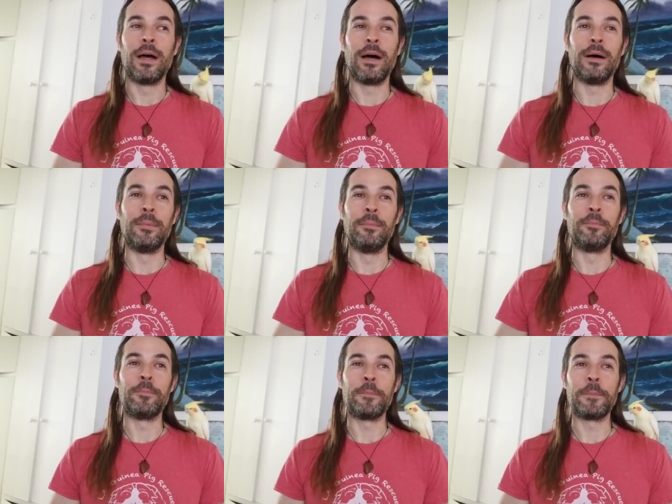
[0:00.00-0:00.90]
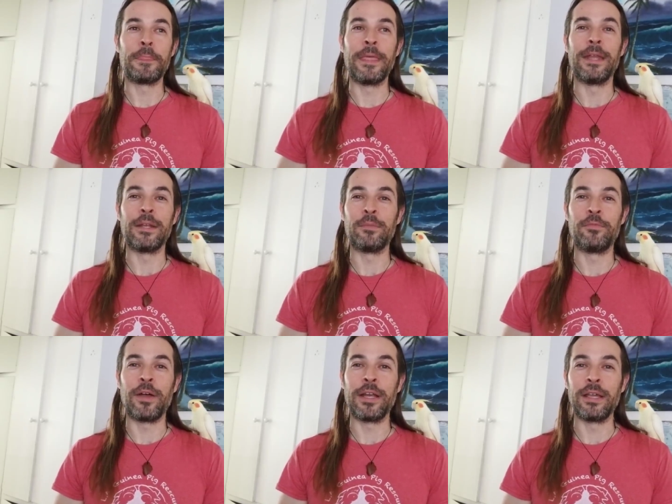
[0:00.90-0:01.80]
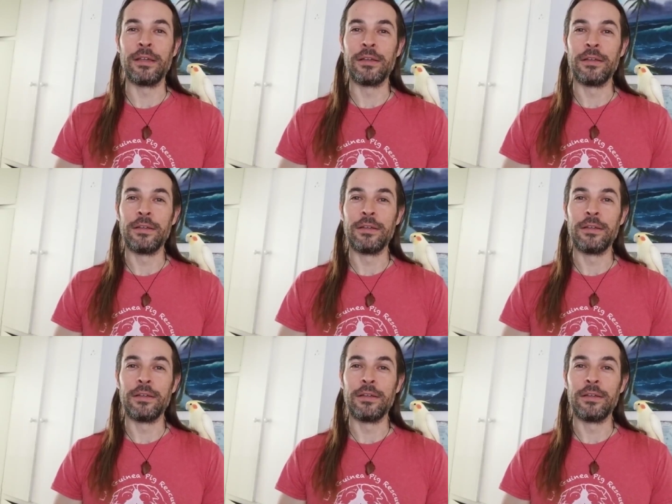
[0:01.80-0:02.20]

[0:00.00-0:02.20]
Um, they ended up fighting